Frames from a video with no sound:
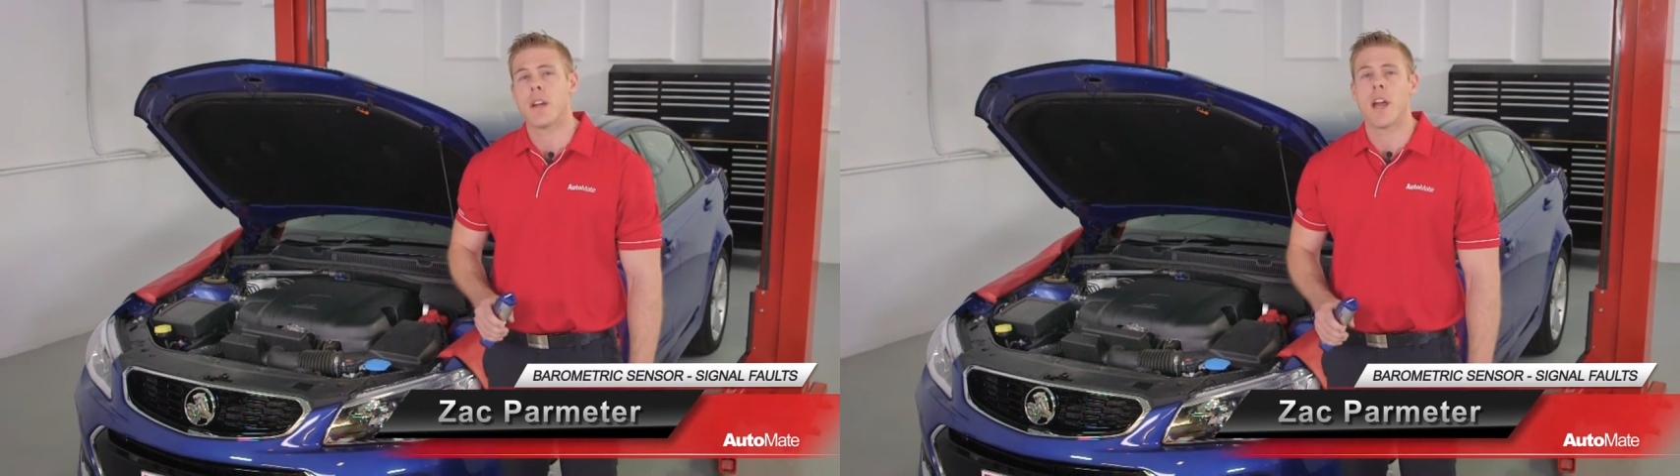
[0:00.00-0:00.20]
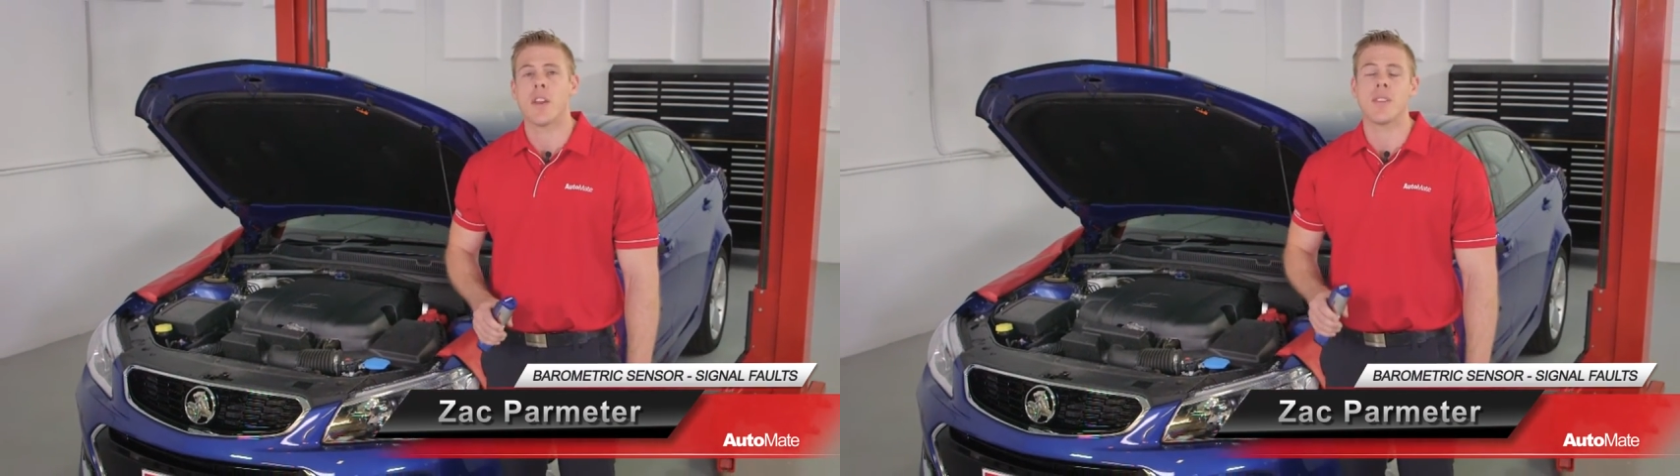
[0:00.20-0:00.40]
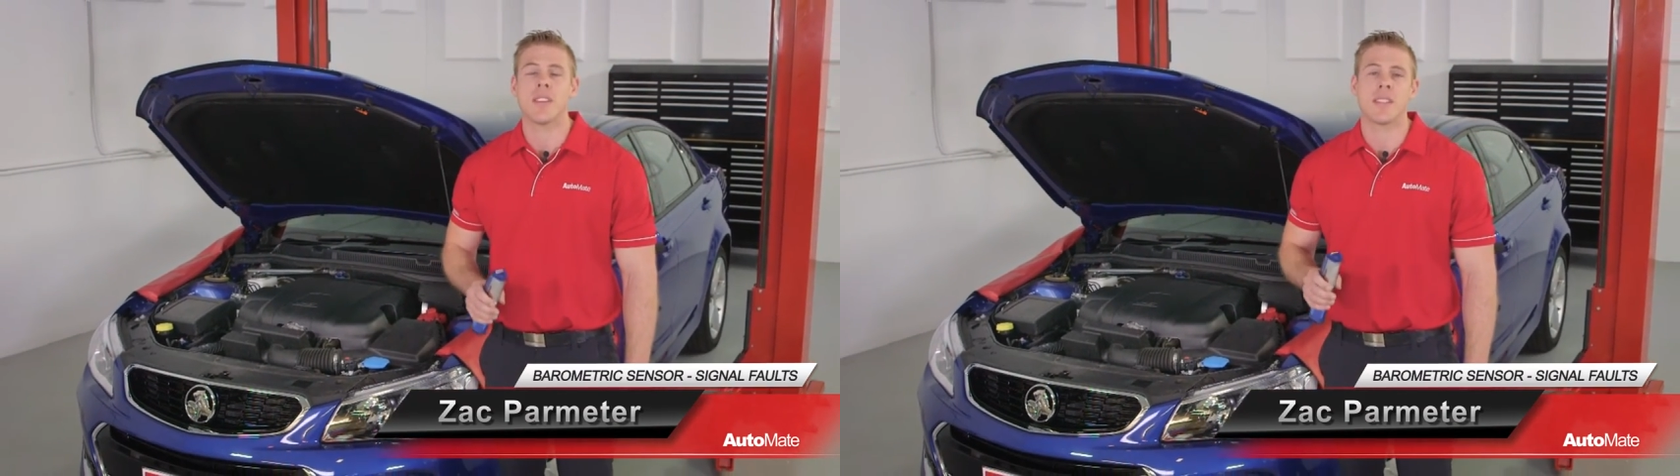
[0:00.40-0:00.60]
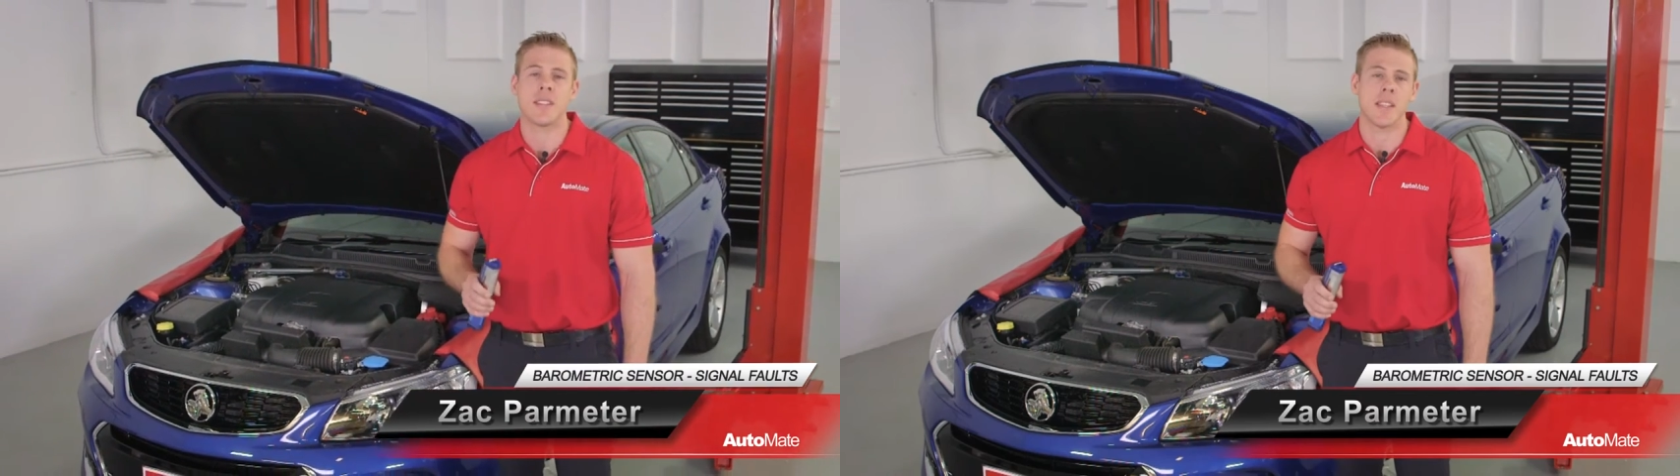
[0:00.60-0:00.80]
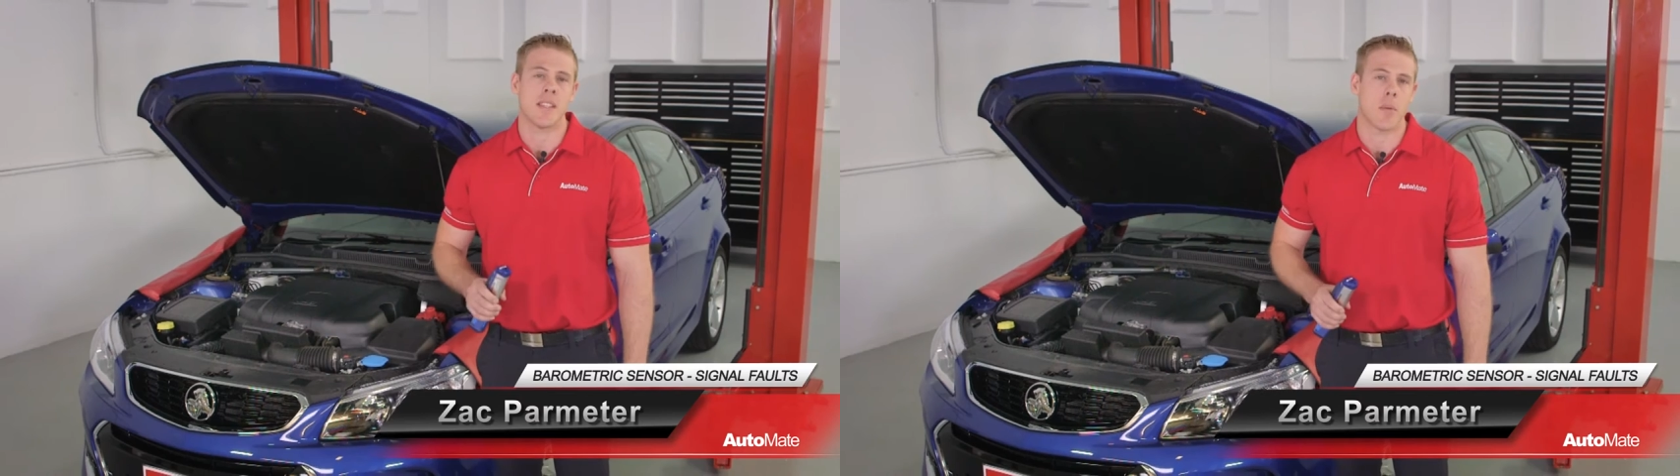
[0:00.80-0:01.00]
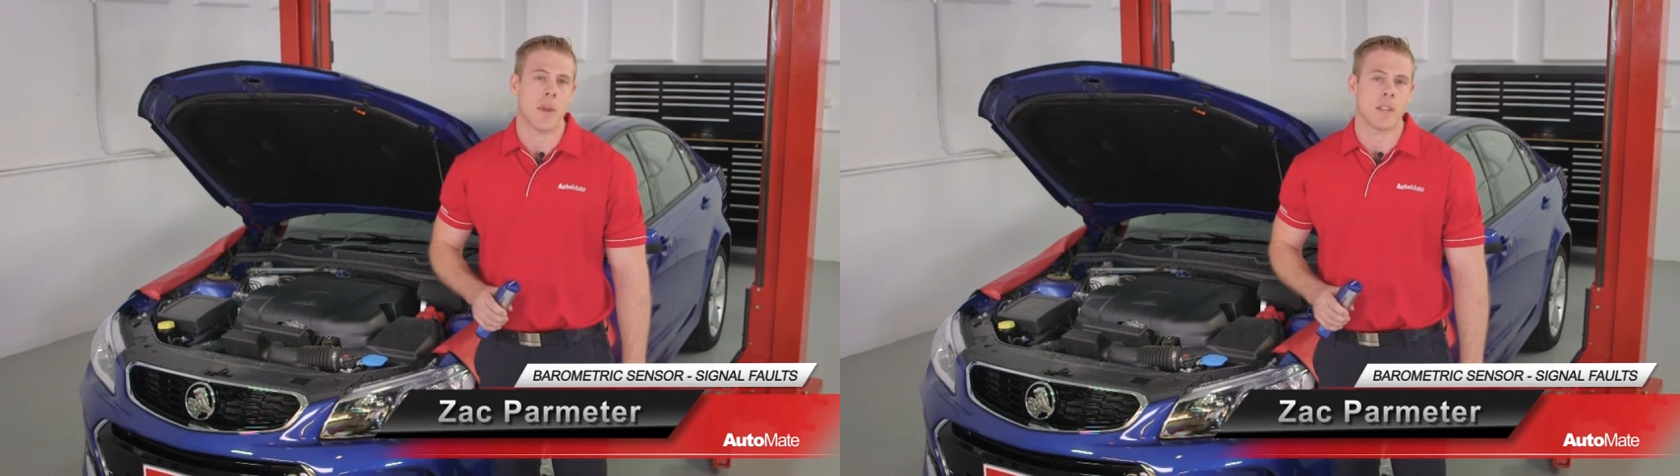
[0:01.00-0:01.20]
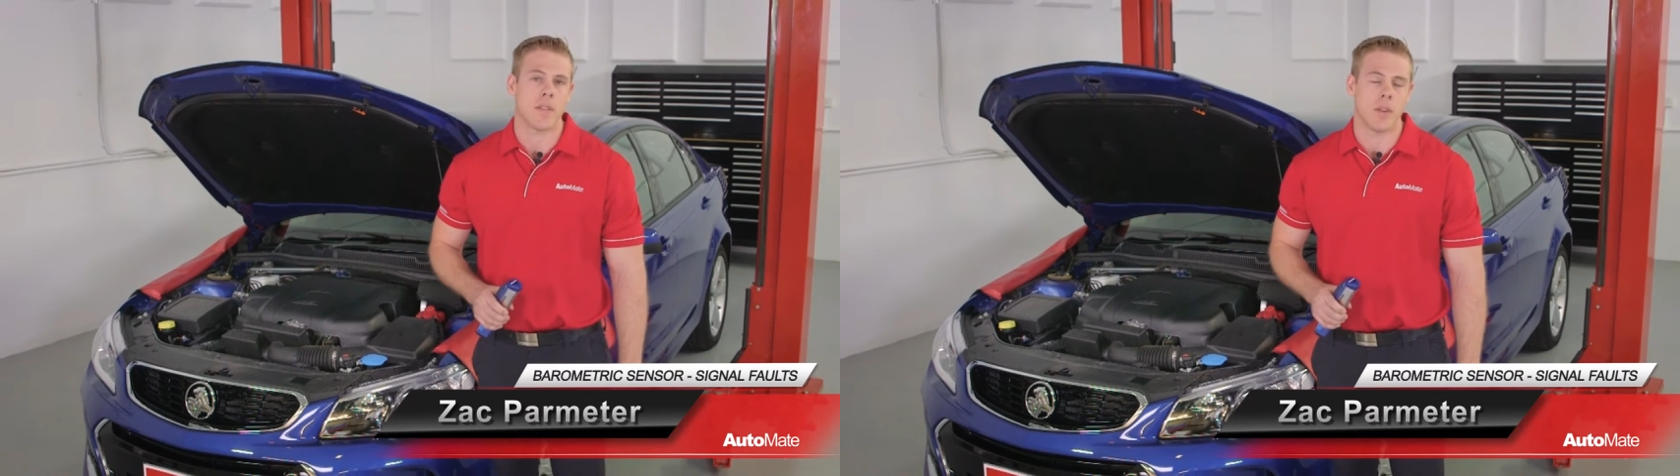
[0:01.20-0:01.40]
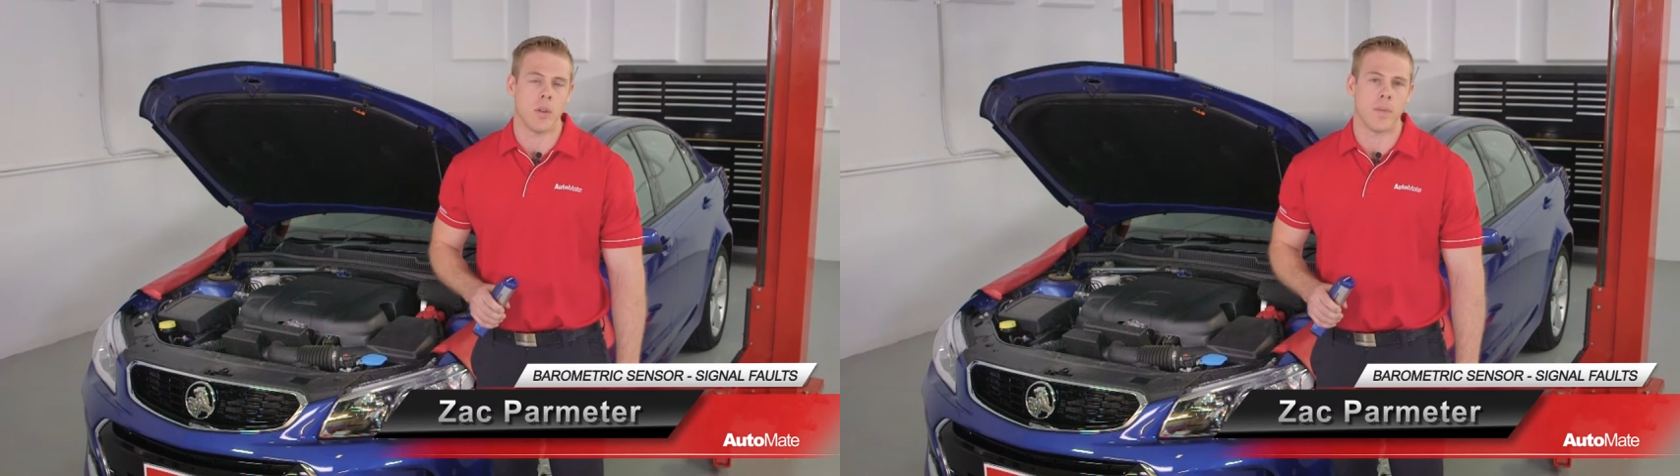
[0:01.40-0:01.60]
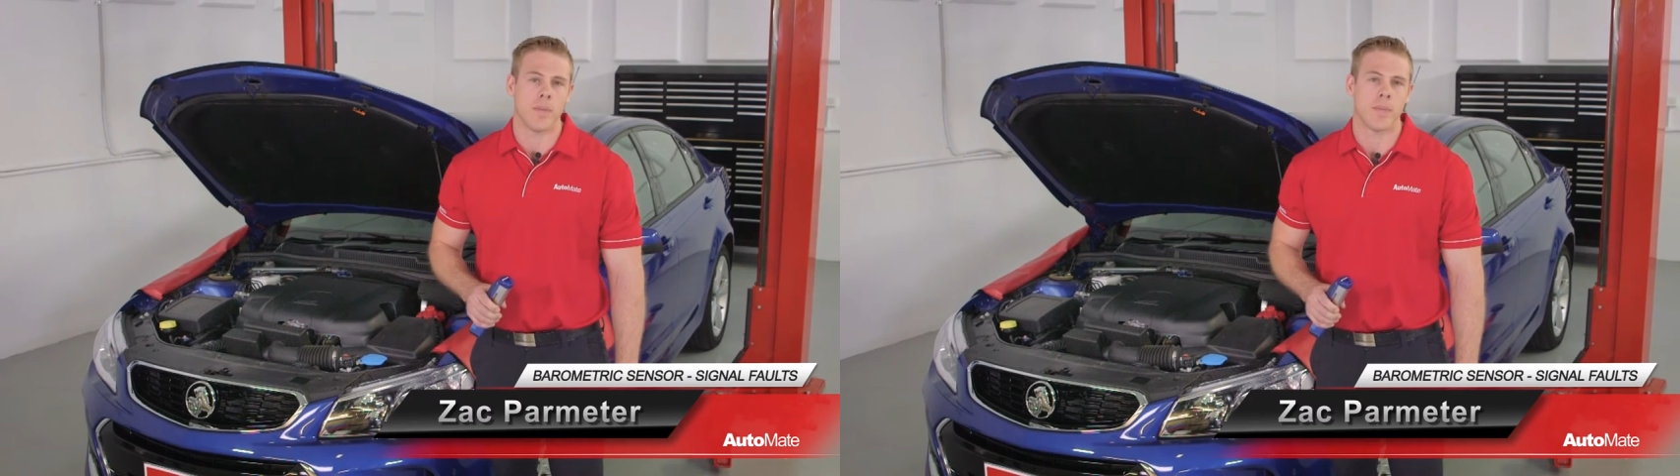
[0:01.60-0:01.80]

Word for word: and use excessive amounts of fuel.